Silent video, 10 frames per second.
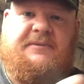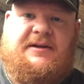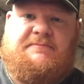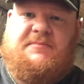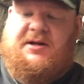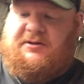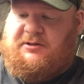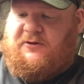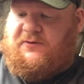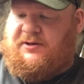got mud
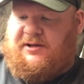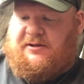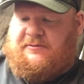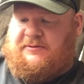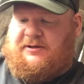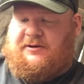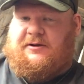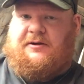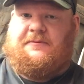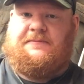all over it now. There
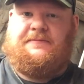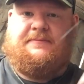you go.